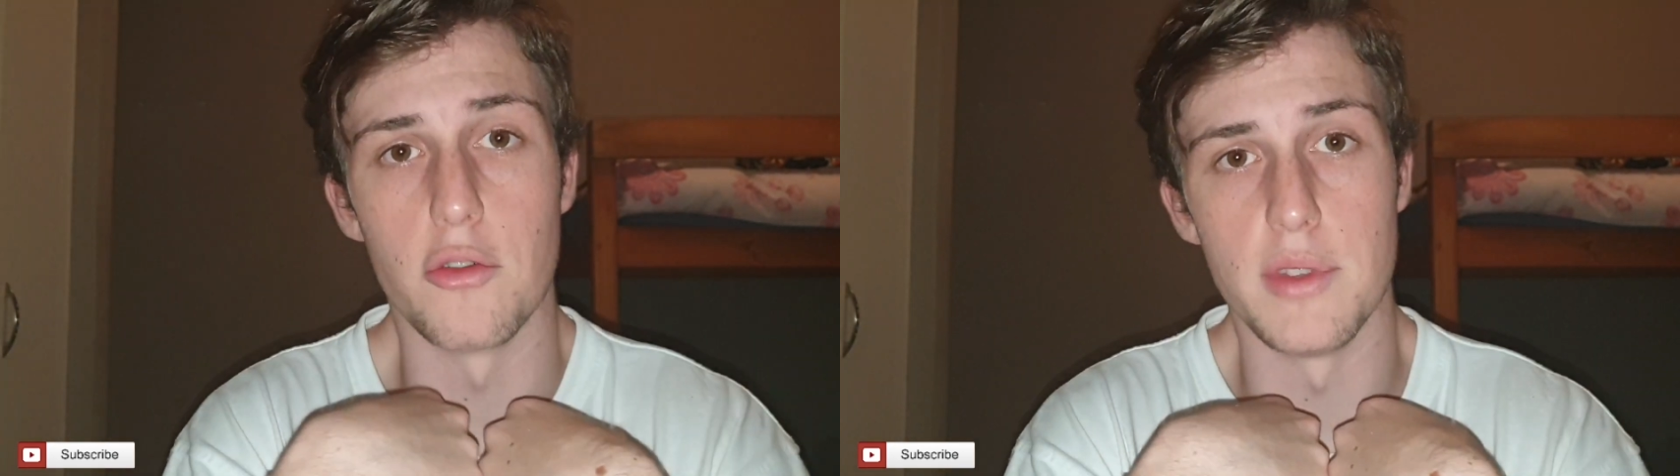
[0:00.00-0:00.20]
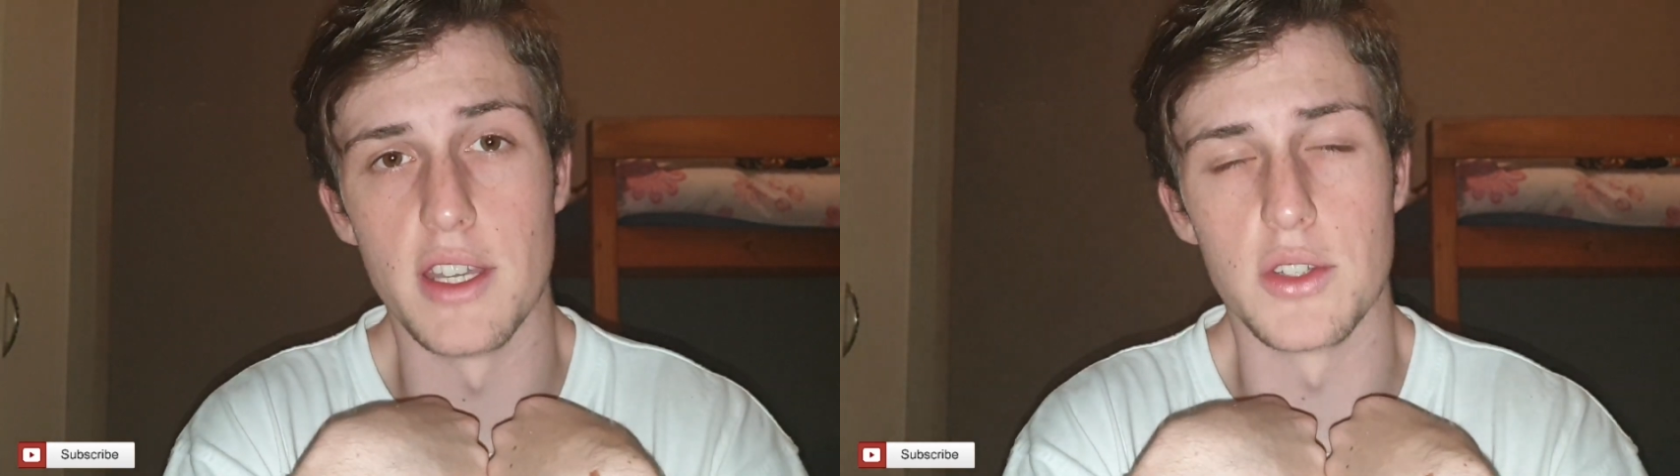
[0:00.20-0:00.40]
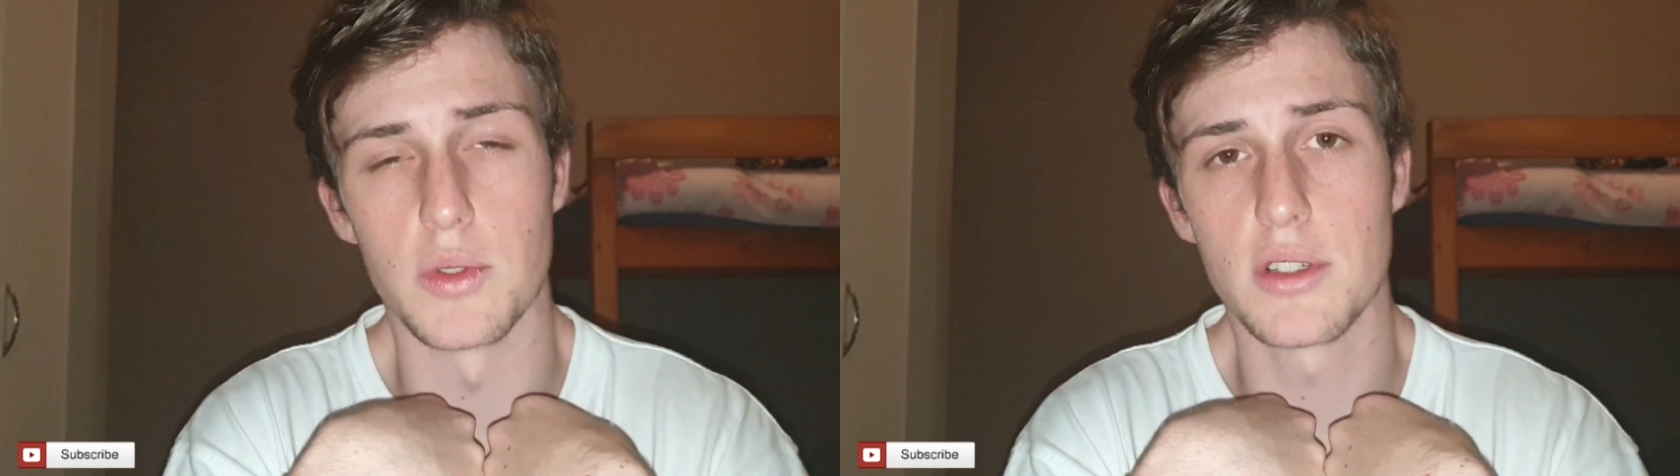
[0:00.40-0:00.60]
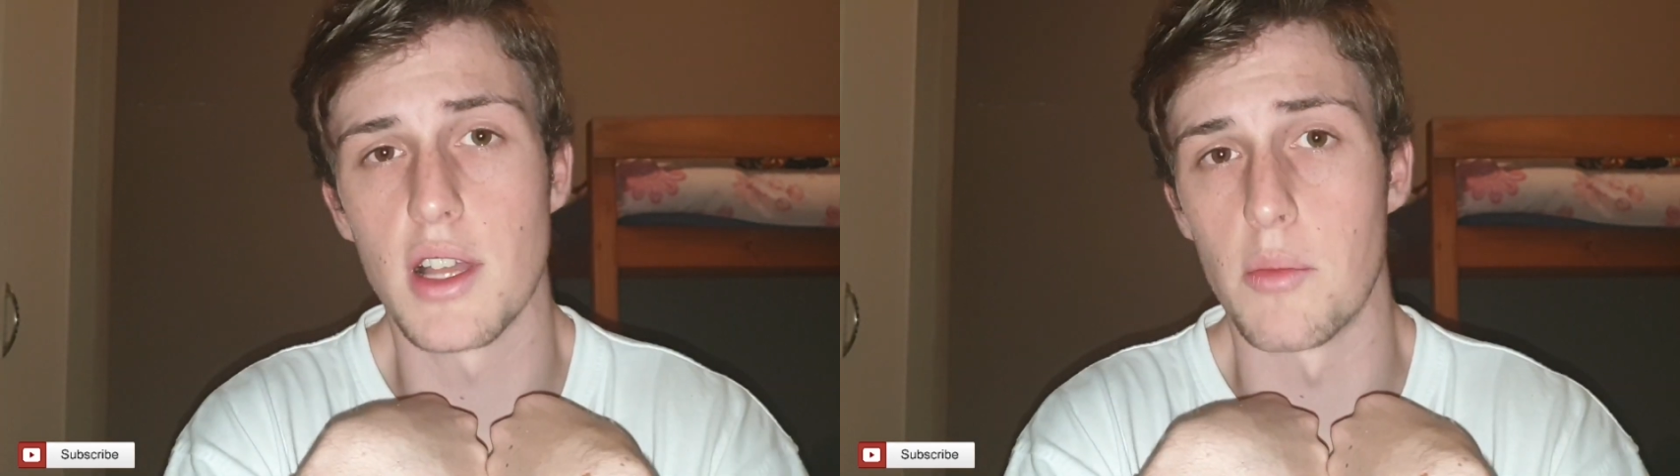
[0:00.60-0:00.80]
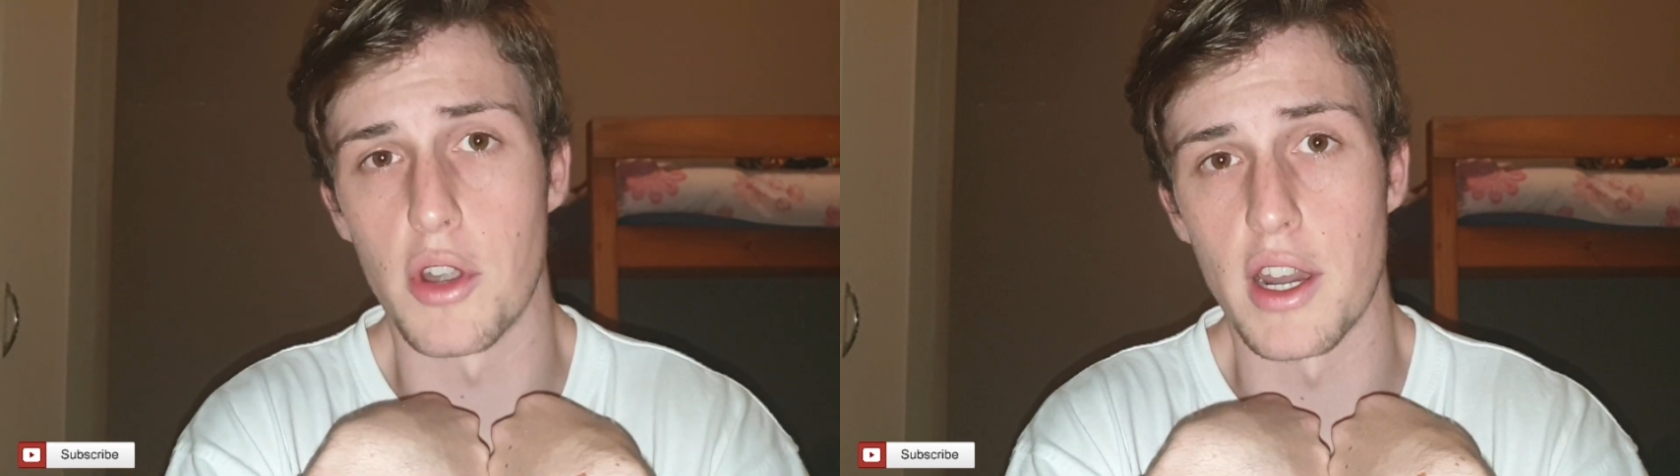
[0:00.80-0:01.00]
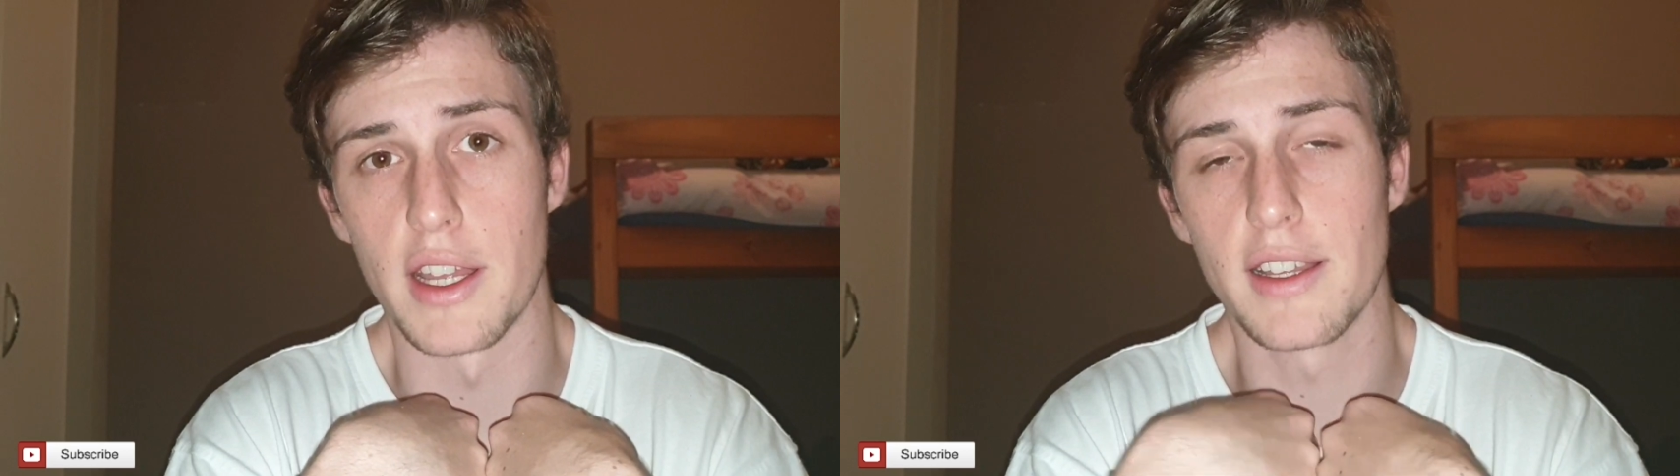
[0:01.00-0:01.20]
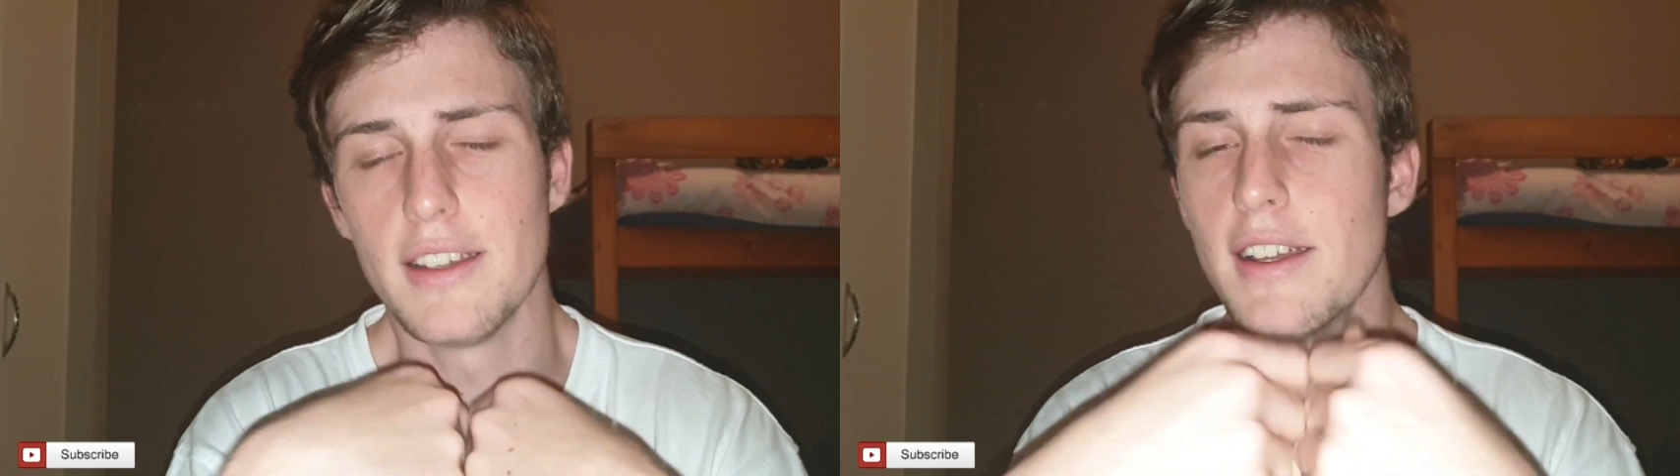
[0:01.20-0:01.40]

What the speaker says: me as well, I'm crying,